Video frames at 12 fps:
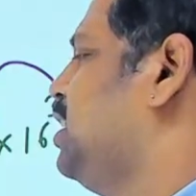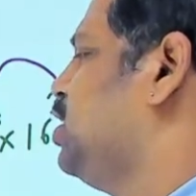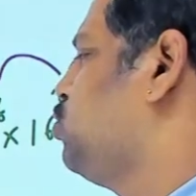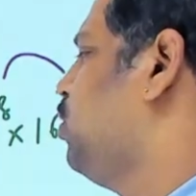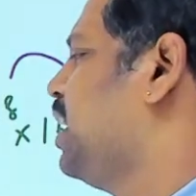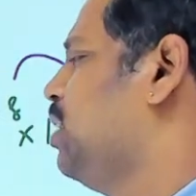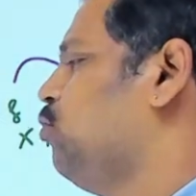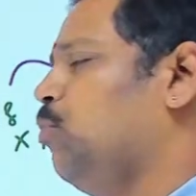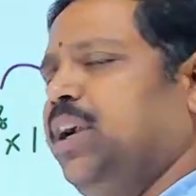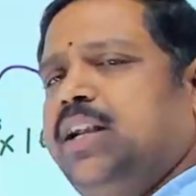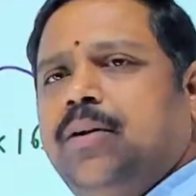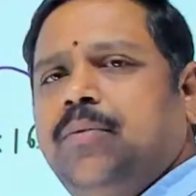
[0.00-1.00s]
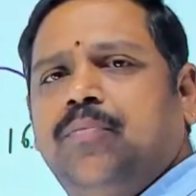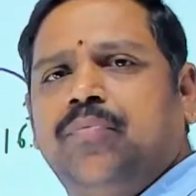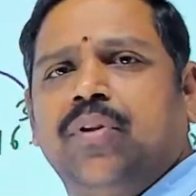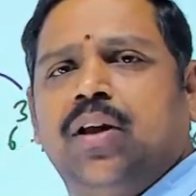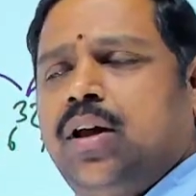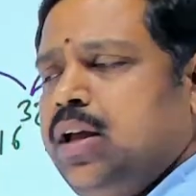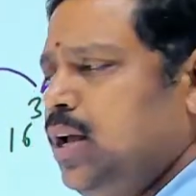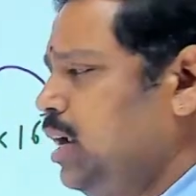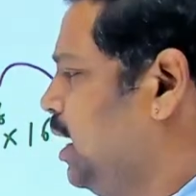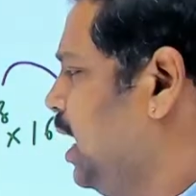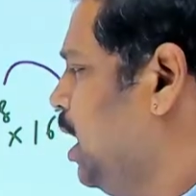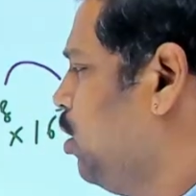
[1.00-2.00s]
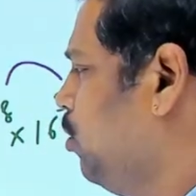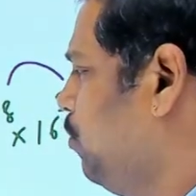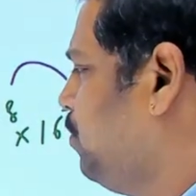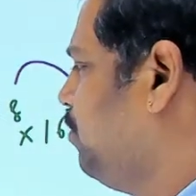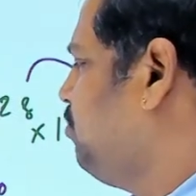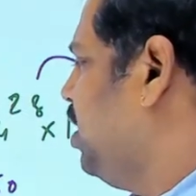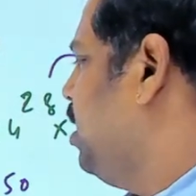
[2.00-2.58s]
two I can omit. Now 15